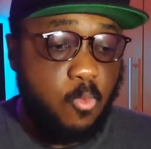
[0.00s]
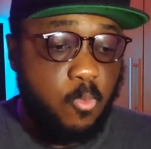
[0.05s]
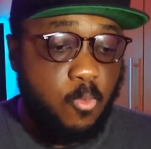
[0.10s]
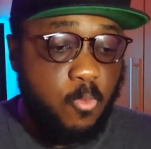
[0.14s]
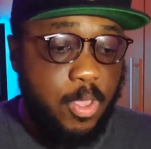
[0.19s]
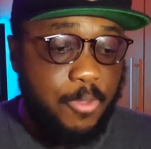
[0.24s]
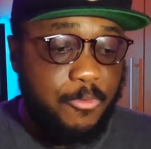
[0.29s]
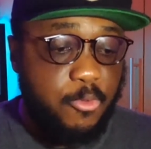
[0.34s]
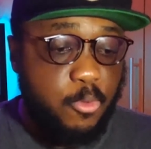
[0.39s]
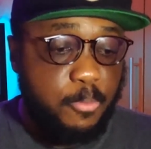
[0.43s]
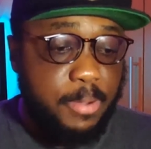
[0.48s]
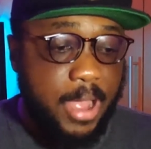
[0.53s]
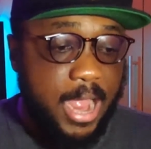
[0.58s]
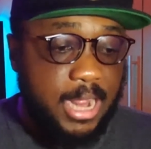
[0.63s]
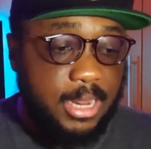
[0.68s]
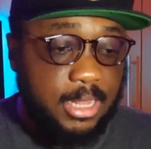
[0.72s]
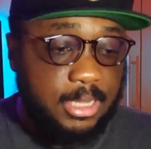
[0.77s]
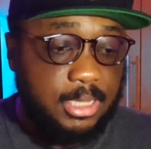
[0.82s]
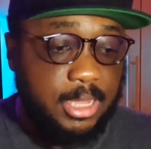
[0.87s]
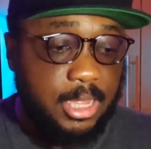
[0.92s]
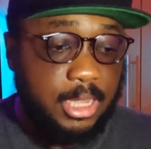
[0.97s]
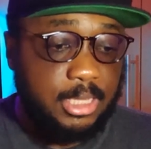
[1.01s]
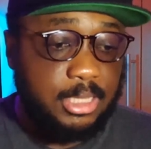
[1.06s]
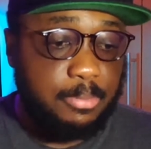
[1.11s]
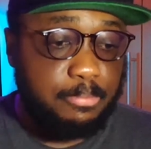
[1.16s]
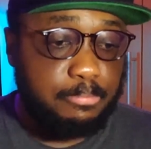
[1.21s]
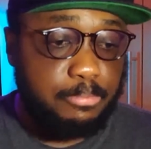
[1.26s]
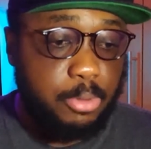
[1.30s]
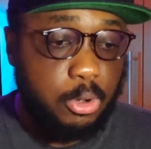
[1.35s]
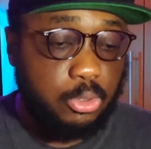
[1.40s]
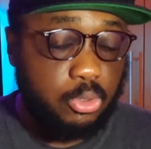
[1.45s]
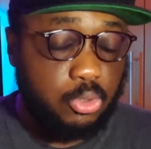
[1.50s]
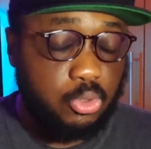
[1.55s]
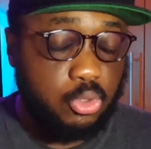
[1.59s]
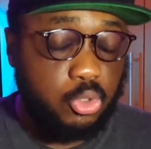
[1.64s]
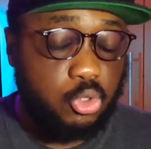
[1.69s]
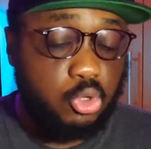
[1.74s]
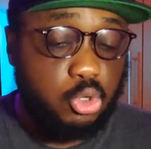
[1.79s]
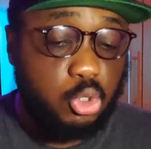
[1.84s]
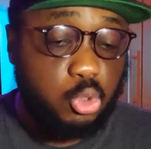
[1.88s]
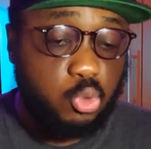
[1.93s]
if you buy these things in bundles,
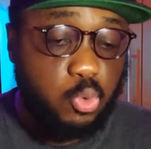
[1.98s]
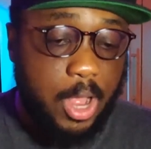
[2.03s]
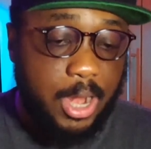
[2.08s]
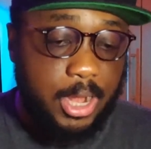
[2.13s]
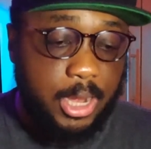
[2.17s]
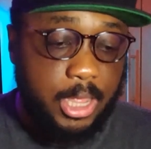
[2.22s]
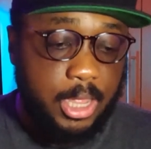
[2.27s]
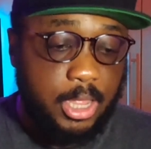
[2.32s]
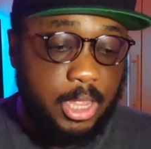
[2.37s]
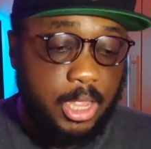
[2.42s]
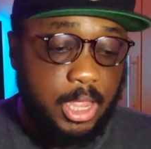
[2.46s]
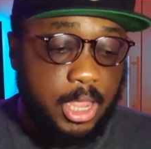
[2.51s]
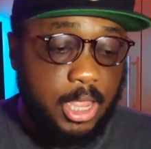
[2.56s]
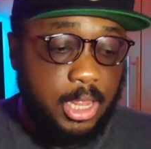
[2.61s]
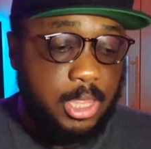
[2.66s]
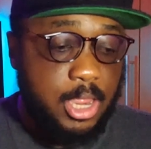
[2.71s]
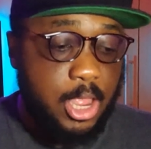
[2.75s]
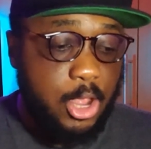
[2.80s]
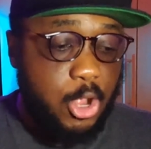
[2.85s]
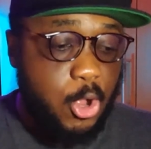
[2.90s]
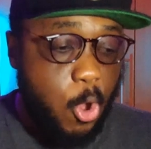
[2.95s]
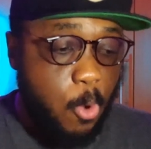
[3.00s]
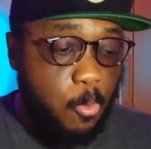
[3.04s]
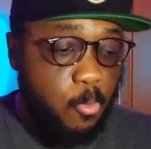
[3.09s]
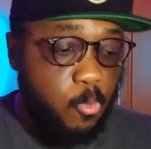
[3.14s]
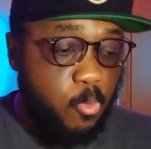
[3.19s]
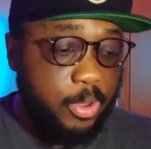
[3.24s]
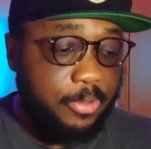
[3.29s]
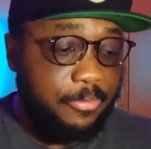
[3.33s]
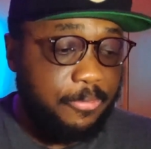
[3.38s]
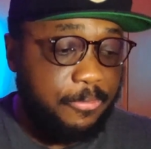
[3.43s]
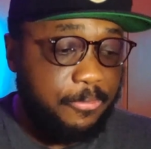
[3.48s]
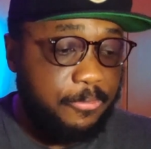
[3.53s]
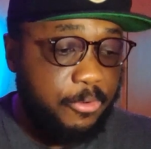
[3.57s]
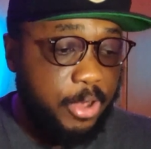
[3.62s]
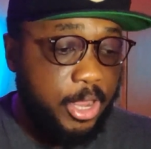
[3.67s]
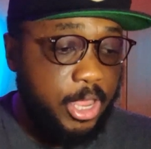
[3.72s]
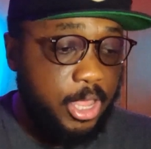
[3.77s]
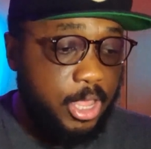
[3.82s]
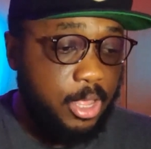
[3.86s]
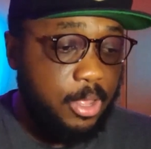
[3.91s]
usually they come with
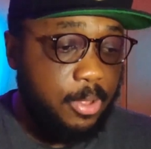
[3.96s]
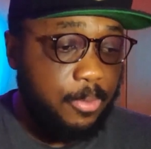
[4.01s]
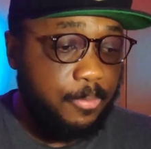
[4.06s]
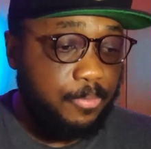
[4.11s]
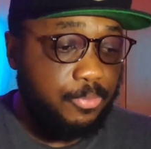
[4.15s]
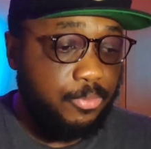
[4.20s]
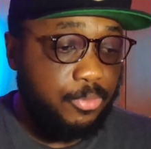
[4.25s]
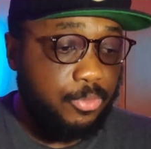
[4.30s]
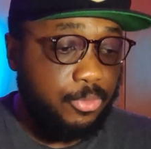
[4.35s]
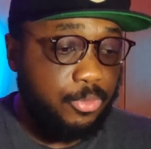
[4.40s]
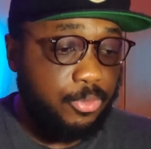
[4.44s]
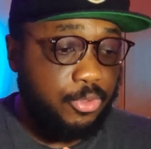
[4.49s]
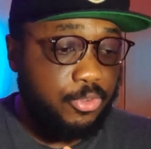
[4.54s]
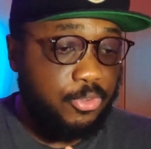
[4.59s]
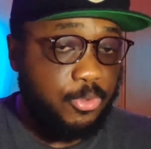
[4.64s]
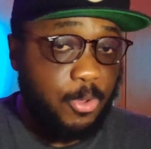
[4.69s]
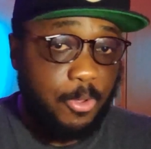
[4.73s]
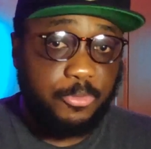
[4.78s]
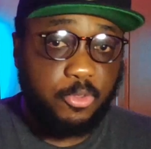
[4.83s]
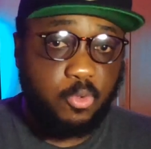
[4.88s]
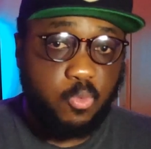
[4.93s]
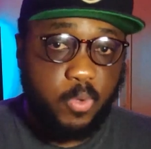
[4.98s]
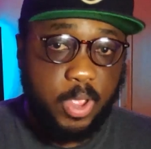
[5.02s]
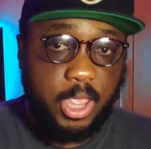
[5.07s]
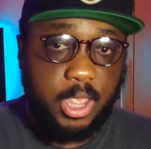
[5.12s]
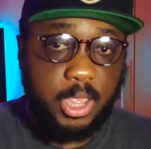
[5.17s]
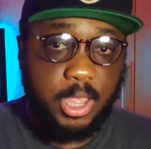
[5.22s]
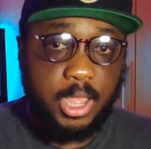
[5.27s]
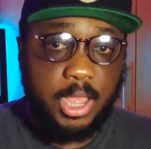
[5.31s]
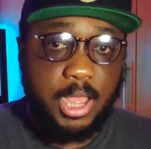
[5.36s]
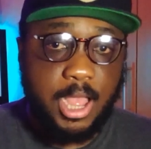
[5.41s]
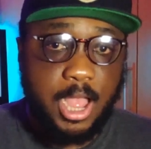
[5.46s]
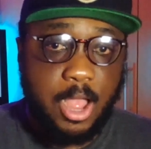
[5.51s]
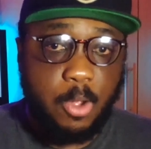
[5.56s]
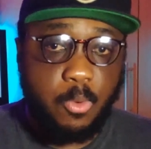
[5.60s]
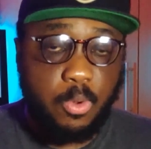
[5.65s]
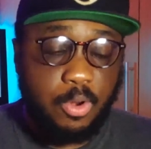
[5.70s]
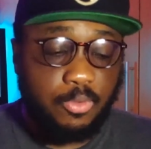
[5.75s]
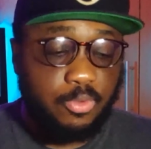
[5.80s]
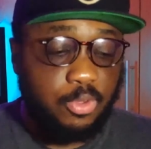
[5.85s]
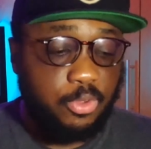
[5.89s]
free software, and one
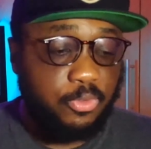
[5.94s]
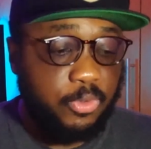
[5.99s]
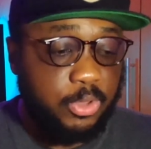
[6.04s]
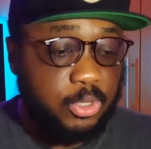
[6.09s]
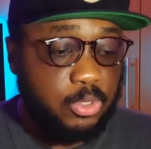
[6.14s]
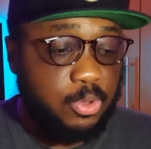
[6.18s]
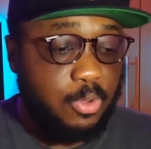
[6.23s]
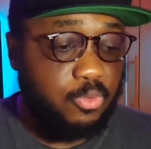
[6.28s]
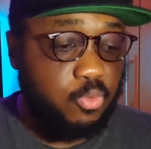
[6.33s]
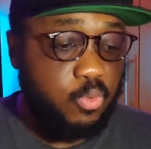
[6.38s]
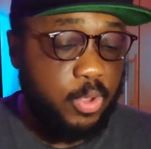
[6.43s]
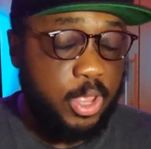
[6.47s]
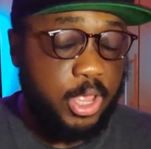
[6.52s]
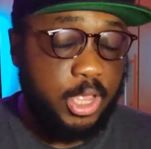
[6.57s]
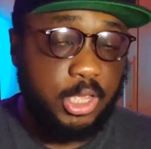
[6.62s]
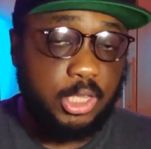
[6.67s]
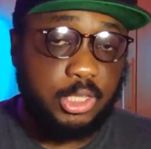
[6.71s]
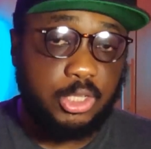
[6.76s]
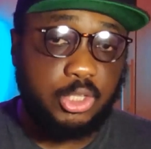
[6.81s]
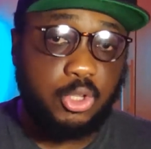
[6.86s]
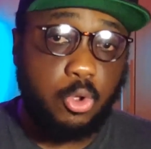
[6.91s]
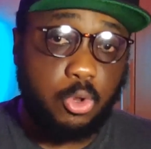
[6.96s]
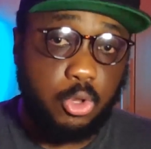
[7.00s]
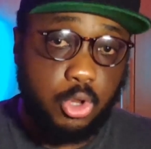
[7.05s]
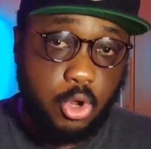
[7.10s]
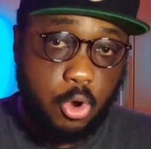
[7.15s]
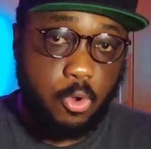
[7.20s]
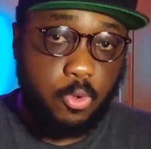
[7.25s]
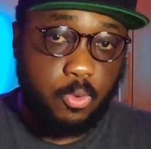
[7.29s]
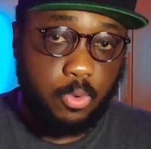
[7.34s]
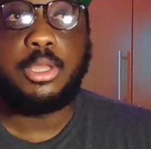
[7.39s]
of those free software is your DAW.